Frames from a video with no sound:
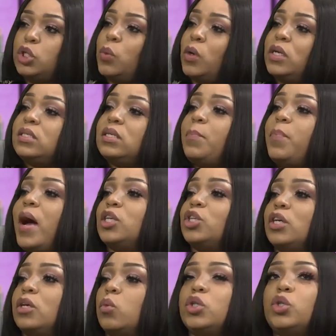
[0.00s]
Which one is your
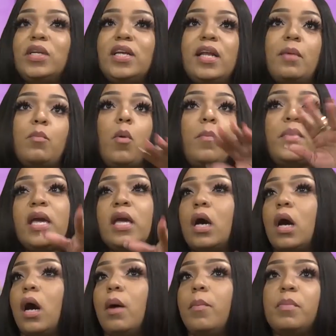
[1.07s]
passion? Which one you like more?
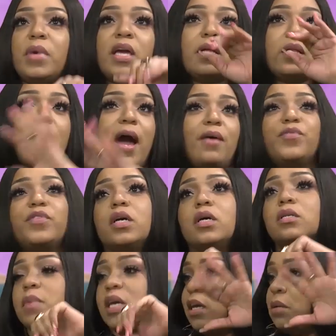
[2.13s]
Makeup, making kaftas,